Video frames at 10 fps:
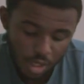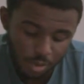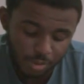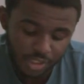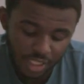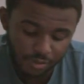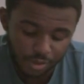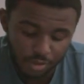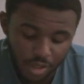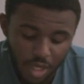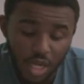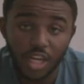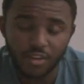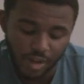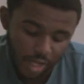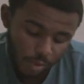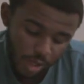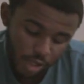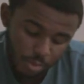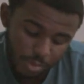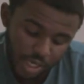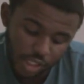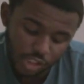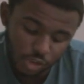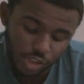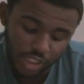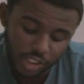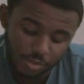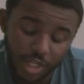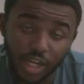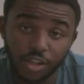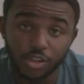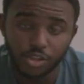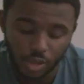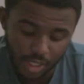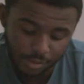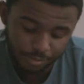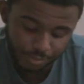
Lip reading: Number 7, an evaluator may associate some character trait